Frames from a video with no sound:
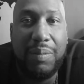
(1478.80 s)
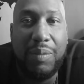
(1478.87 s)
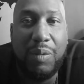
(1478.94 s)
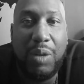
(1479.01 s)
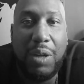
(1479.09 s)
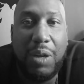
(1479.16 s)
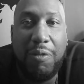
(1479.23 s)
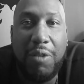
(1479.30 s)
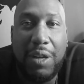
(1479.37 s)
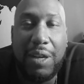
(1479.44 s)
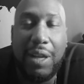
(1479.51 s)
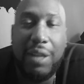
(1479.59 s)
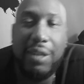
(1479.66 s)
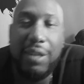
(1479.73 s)
Why the fuck I
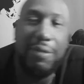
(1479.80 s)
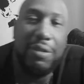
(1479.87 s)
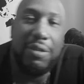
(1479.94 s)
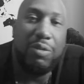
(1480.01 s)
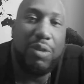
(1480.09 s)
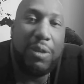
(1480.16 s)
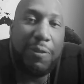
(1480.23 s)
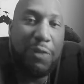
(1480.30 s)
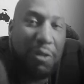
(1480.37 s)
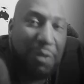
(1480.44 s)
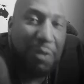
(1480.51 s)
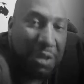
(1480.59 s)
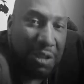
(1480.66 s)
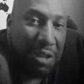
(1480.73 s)
gotta live in the hood? If you
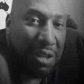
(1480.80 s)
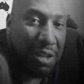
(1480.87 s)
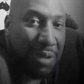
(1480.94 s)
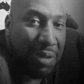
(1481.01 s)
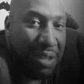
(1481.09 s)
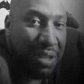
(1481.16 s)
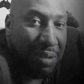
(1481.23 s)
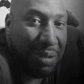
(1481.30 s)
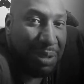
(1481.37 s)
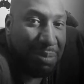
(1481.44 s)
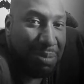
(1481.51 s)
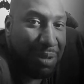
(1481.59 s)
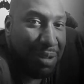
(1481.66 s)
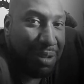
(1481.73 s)
from the hood, why you ain't with your
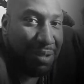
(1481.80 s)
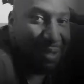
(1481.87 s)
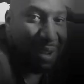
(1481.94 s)
brothers?